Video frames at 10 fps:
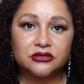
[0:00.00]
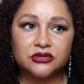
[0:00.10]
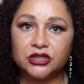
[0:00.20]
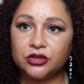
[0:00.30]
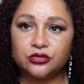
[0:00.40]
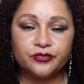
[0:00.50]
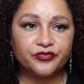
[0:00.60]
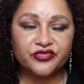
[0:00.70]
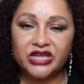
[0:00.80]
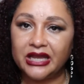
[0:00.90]
you know,
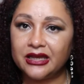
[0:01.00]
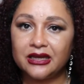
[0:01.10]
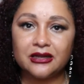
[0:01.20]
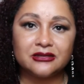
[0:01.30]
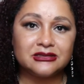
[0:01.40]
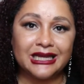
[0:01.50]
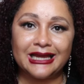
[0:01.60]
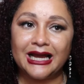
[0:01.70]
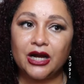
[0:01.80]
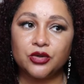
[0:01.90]
day in and
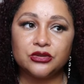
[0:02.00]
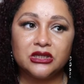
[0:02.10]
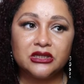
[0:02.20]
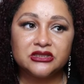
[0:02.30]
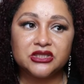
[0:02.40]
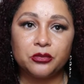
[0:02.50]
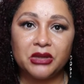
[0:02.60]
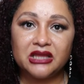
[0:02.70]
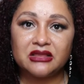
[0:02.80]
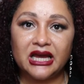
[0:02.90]
day out to
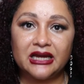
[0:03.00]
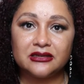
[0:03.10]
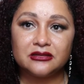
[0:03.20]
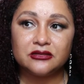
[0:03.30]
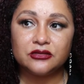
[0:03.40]
make that